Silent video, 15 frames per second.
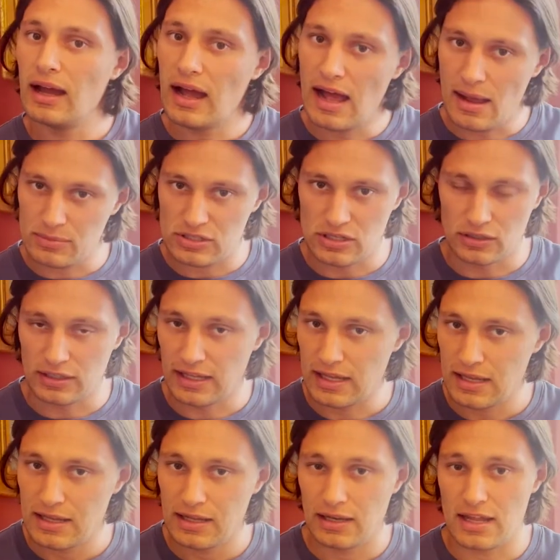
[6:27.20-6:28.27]
absolutely,
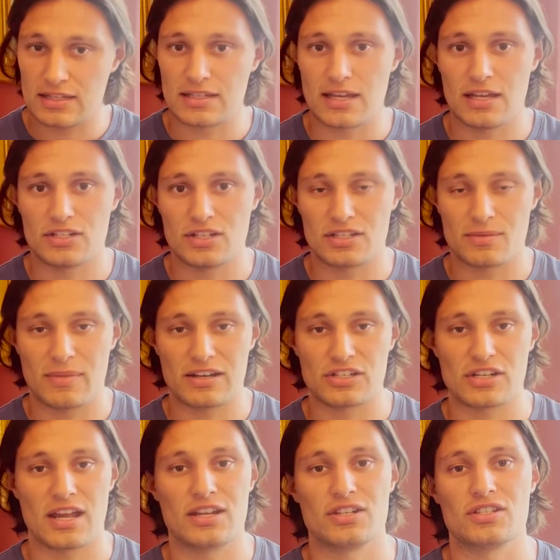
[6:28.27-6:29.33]
letting agents,
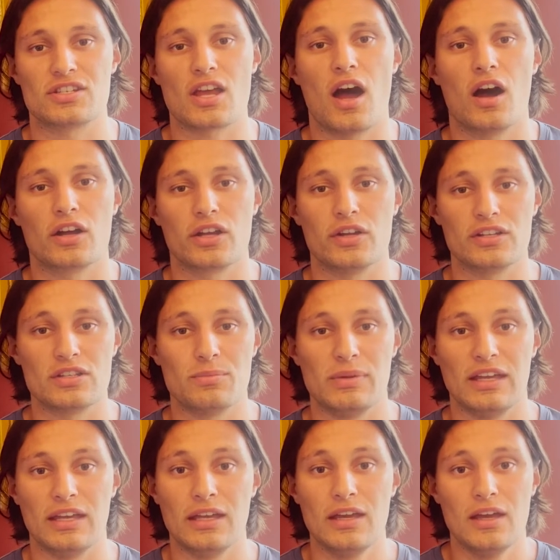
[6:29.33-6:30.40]
managing agents are going to
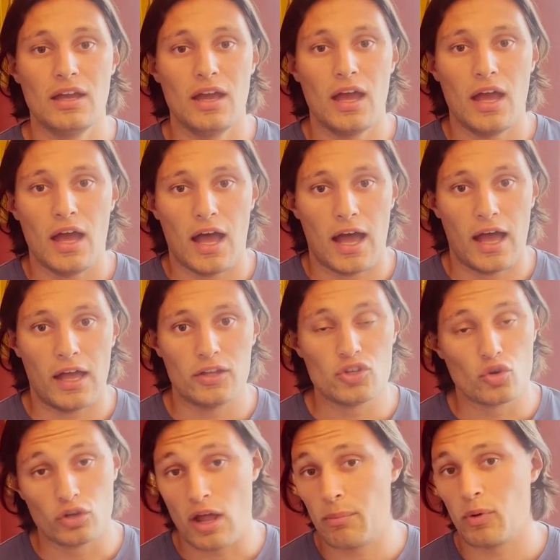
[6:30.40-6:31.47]
be
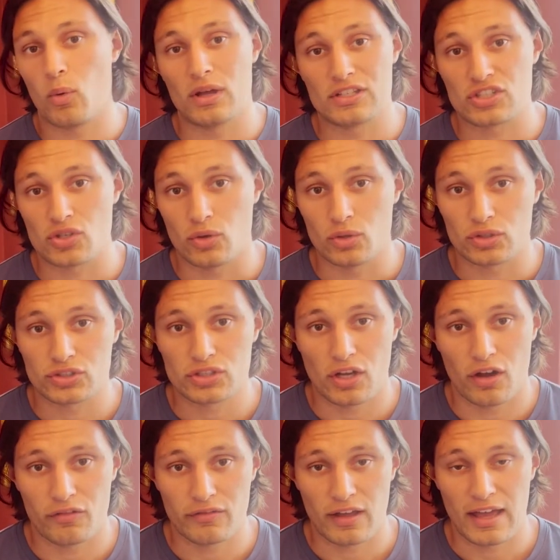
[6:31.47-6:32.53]
your number one source
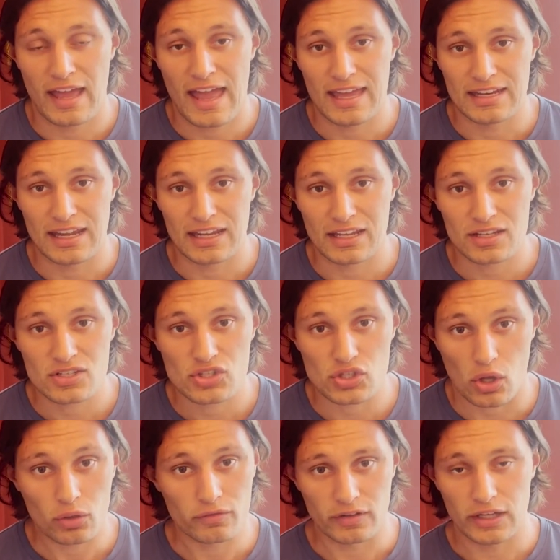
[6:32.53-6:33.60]
of a headache
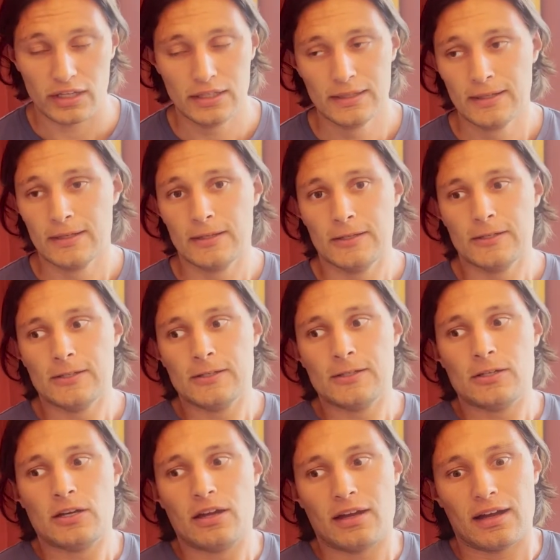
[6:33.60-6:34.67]
solver.
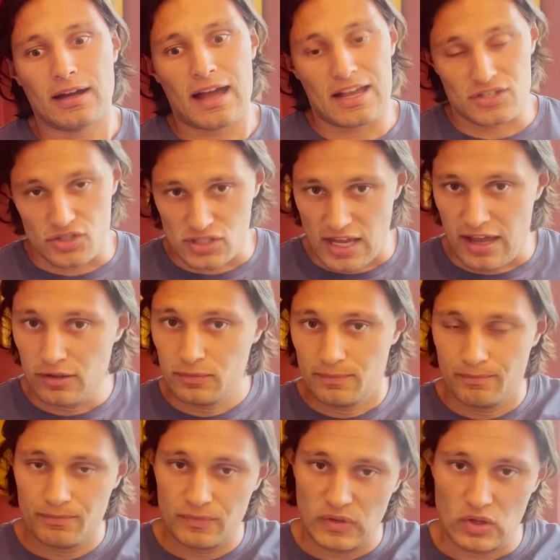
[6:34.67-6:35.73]
As you scale,
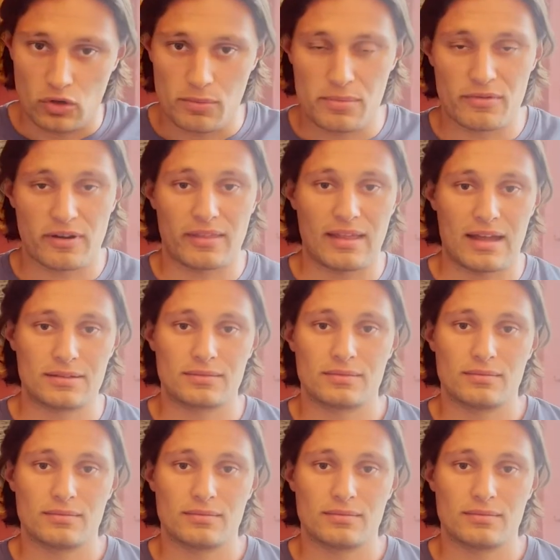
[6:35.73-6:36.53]
you want to be bringing that